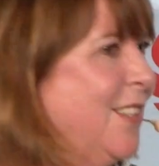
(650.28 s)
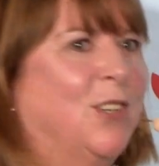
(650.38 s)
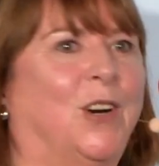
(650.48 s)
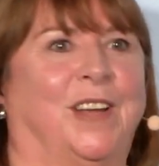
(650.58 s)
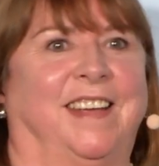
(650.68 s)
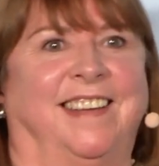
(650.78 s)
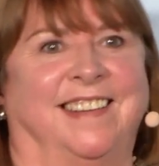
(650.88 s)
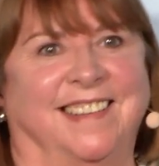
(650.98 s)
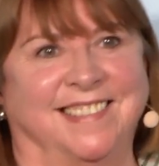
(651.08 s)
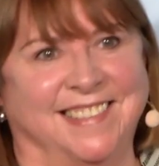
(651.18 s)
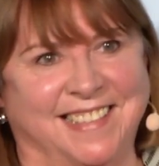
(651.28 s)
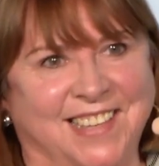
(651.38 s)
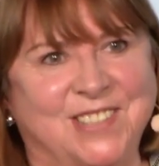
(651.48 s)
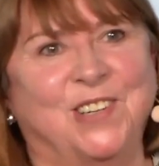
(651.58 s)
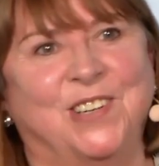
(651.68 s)
Sorry.
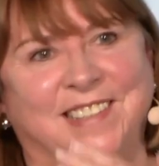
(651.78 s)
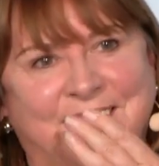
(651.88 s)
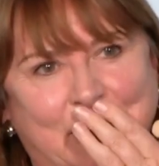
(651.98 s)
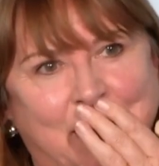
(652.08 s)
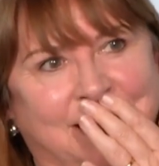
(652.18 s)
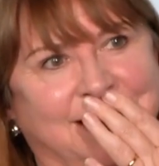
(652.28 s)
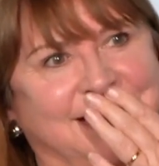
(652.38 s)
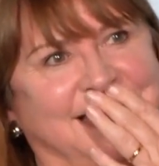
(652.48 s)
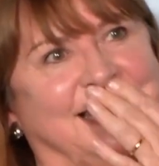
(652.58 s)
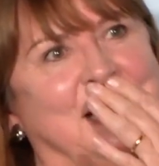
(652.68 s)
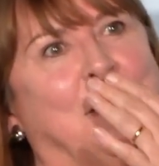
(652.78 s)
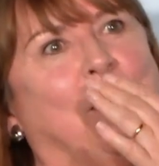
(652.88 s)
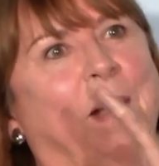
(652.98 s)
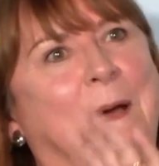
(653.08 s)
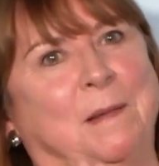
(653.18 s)
Sorry.
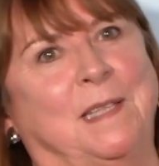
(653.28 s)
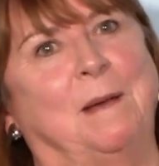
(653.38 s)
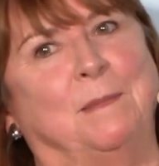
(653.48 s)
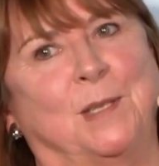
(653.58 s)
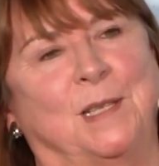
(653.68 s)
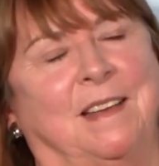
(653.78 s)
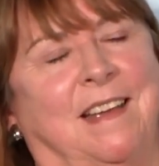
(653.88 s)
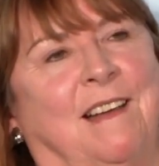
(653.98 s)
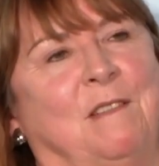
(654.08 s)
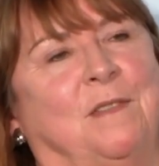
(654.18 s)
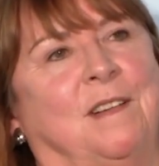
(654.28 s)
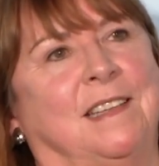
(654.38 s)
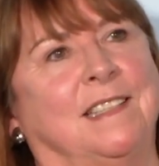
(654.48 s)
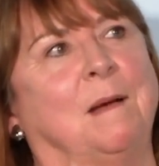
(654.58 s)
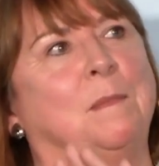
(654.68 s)
What has happened tonight I
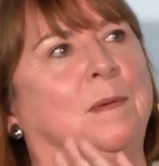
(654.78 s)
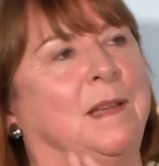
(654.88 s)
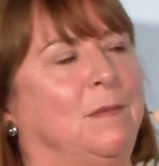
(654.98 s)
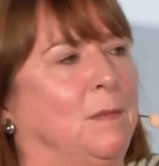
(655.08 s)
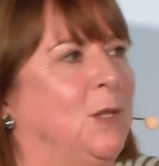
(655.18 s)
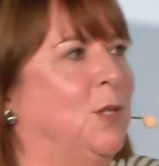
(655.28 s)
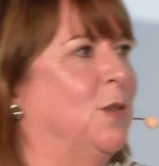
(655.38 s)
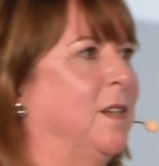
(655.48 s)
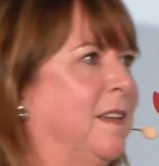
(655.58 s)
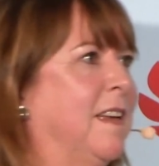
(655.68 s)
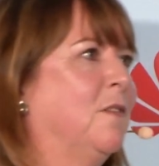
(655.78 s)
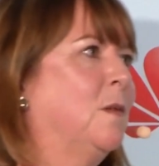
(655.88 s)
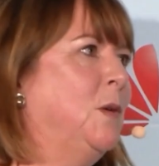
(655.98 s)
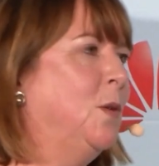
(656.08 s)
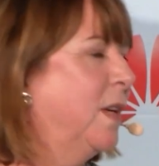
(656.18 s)
find unbelievably shocking
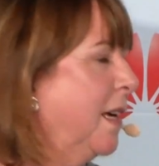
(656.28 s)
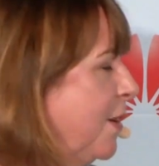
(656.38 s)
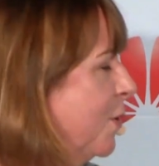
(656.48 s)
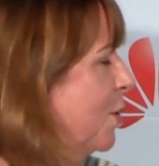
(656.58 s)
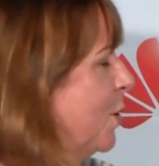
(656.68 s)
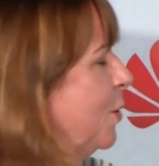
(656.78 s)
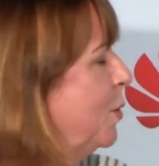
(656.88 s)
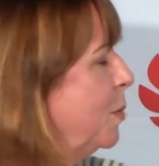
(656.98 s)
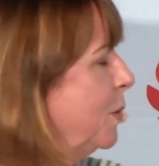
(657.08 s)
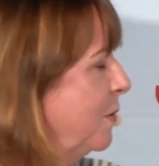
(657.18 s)
from a UK constitutional point